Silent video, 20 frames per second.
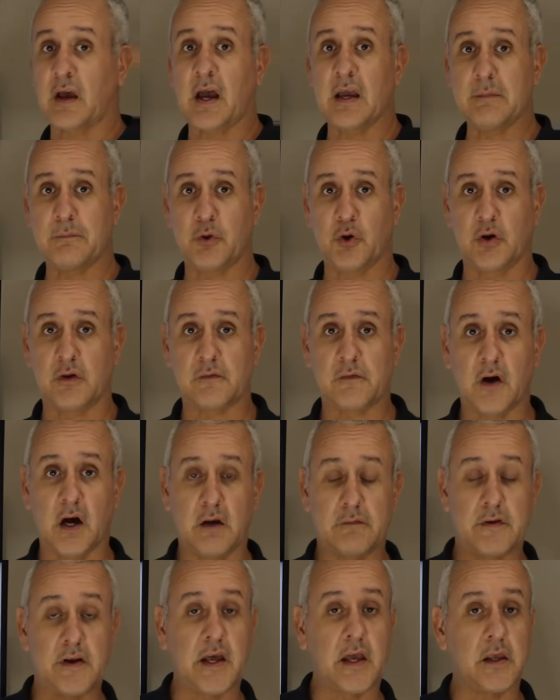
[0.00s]
8.5.
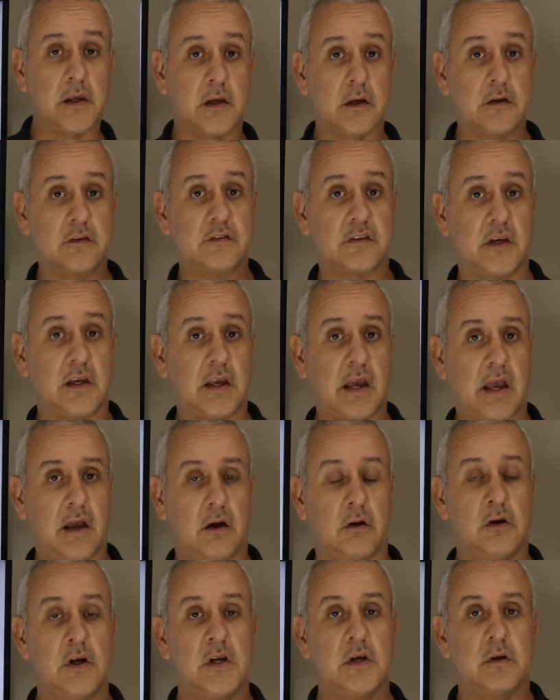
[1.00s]
And now you can see
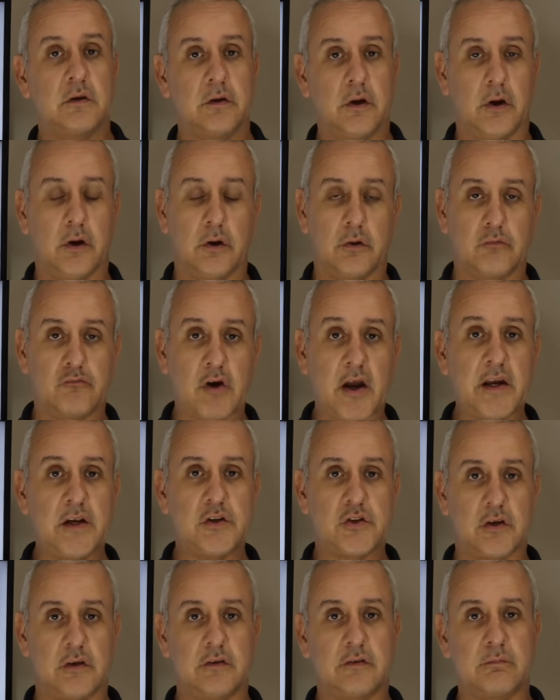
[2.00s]
how the
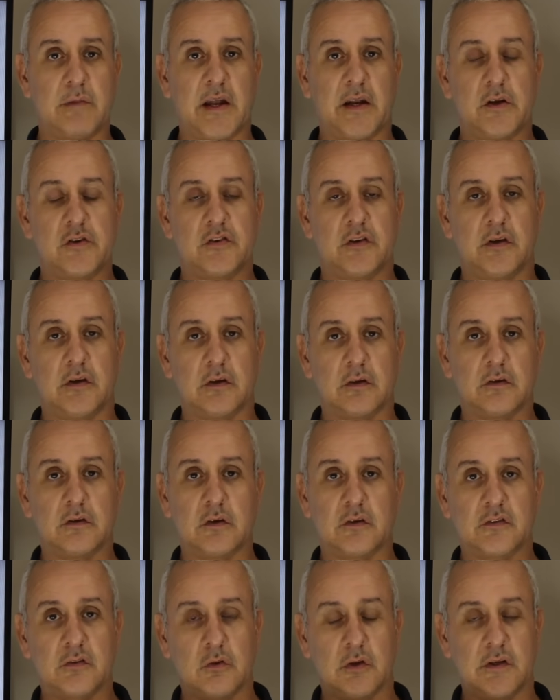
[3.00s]
Rangers managed to
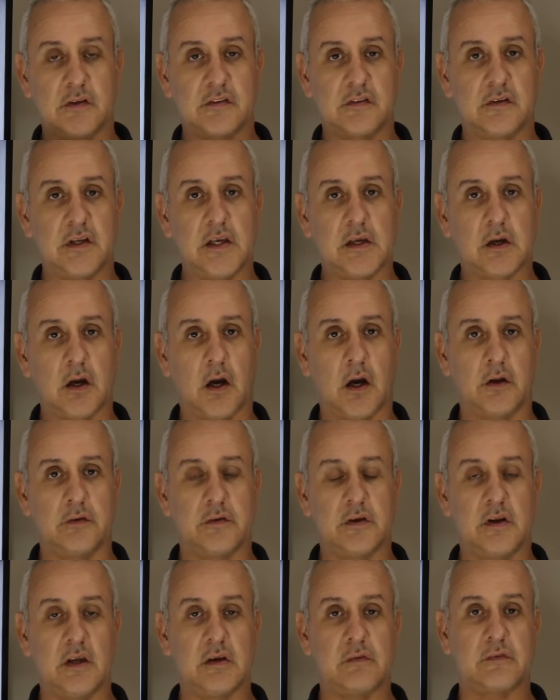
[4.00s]
just sort of sneak
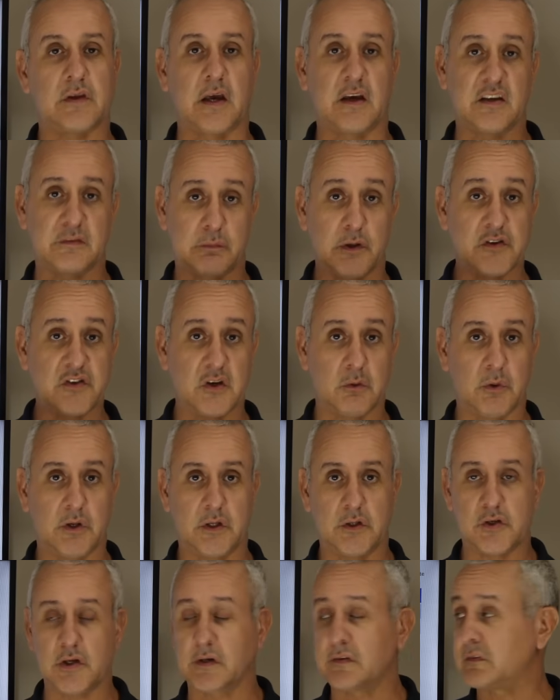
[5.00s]
underneath that, especially when
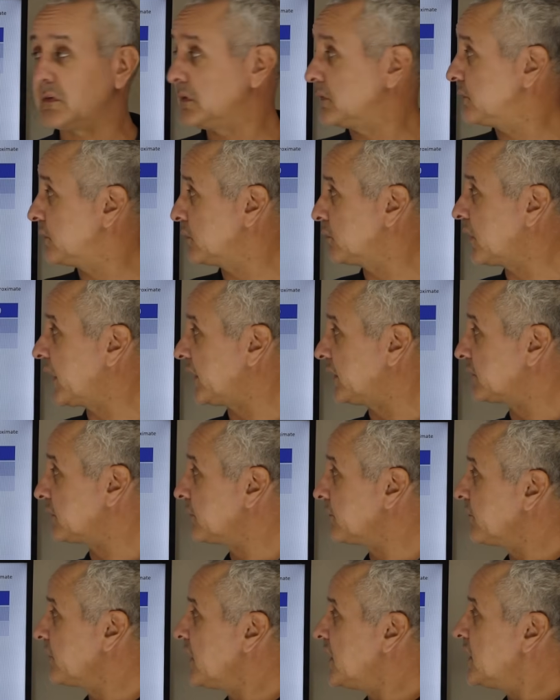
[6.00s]
adjusted for weight.
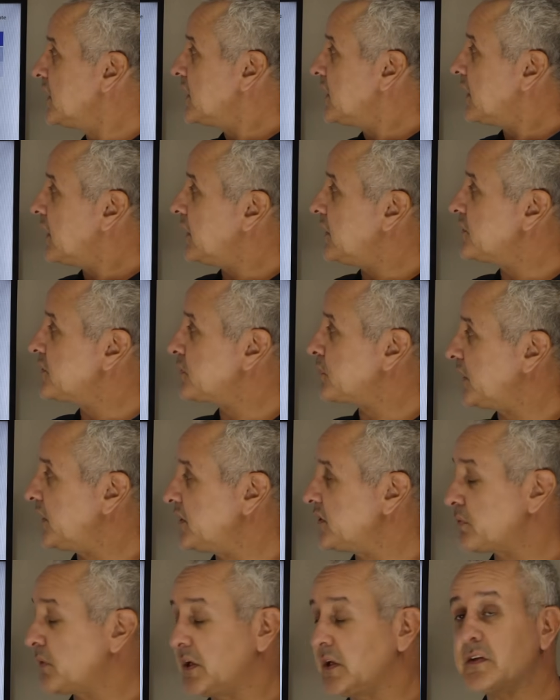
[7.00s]
In
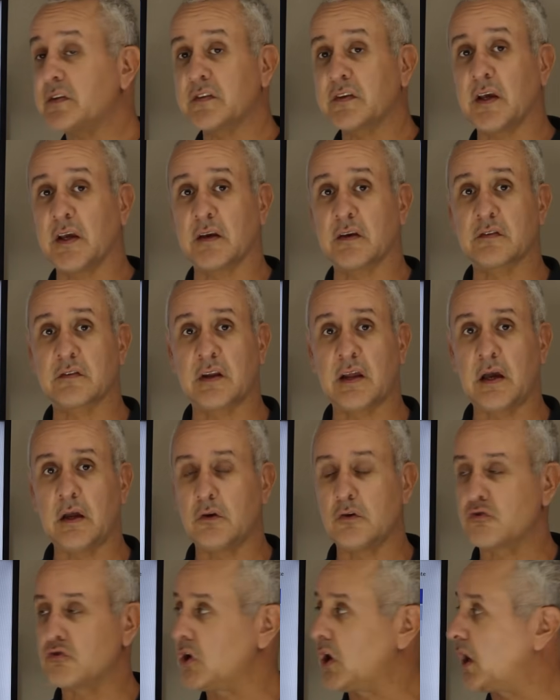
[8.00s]
2026,
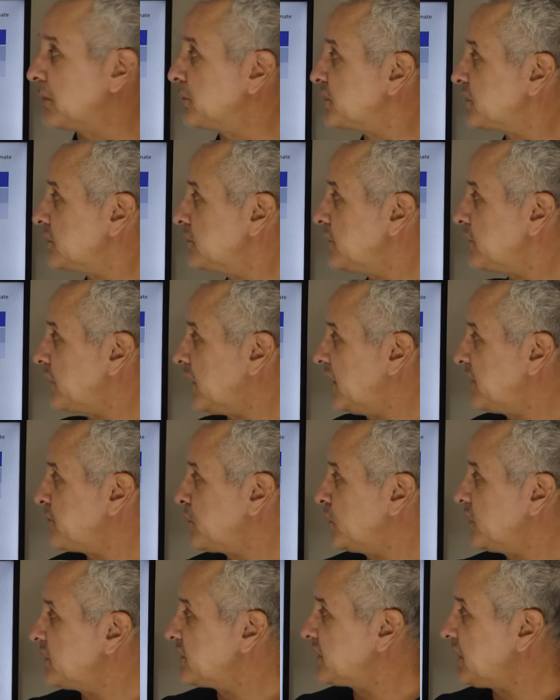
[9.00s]
that drops from
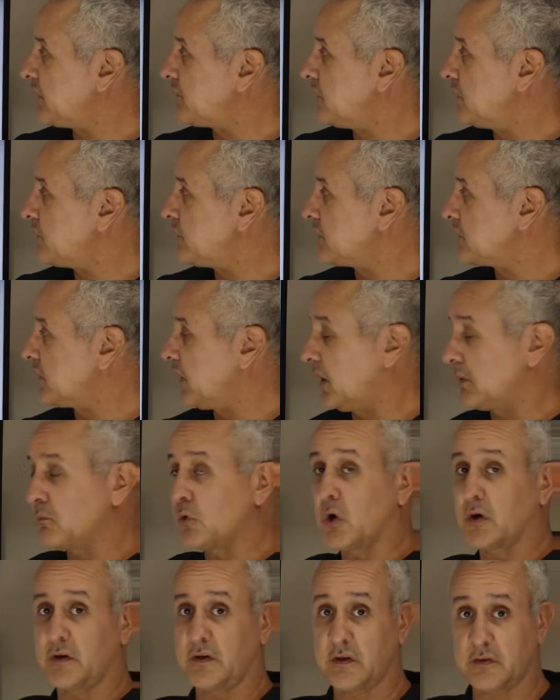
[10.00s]
5.7 for Type
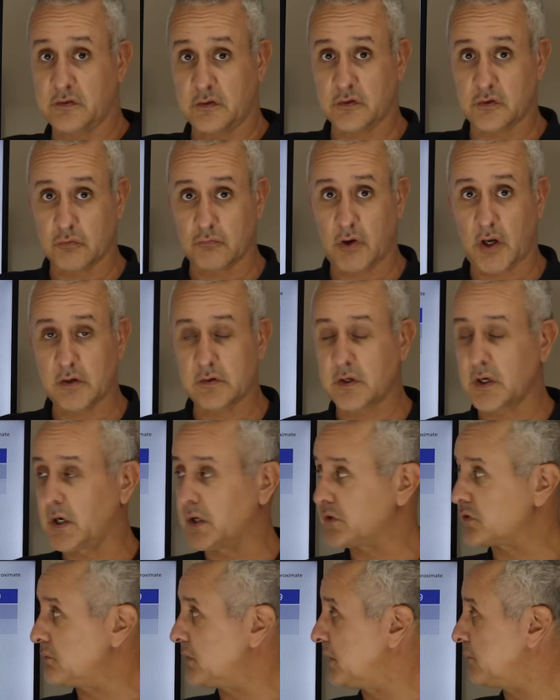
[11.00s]
1, and this is the road
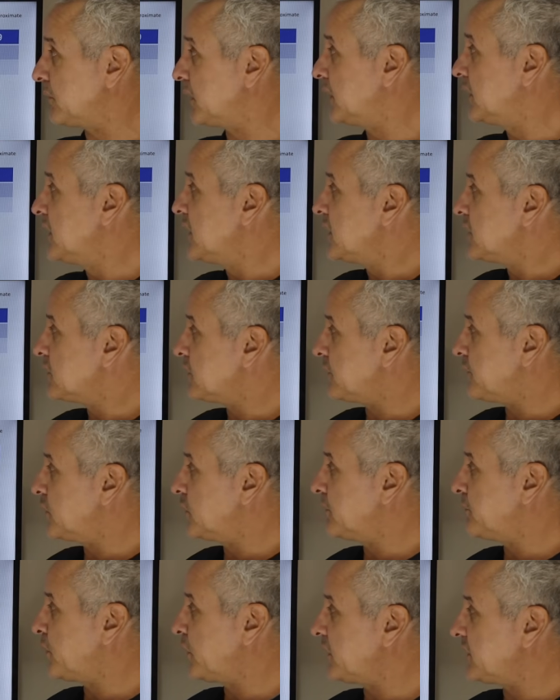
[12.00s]
cars, remember, to
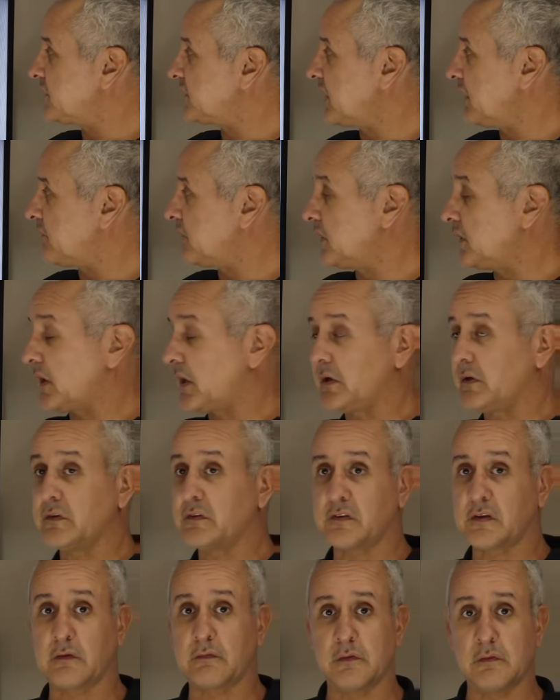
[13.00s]
4.7 and
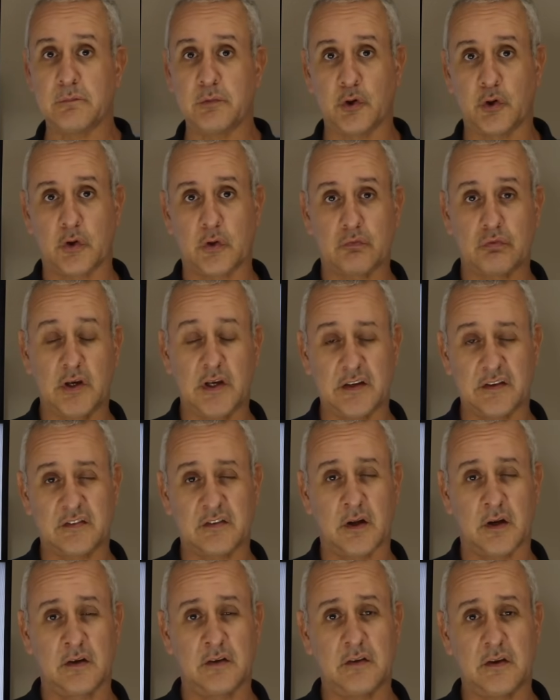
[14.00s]
7.3. It's
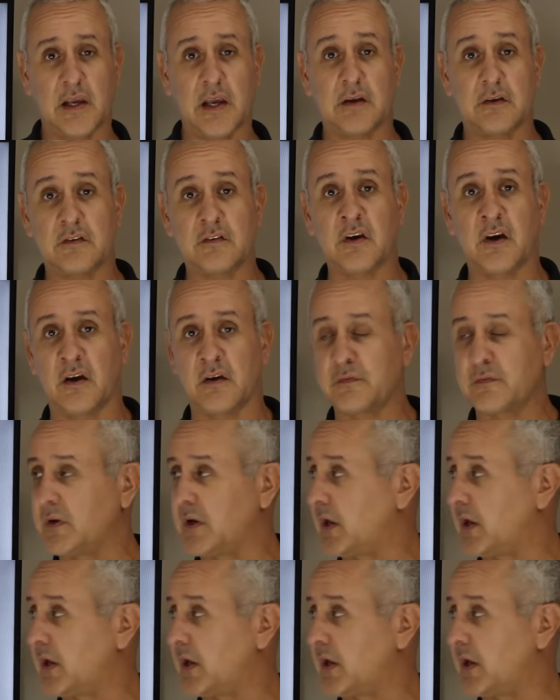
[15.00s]
starting to get tough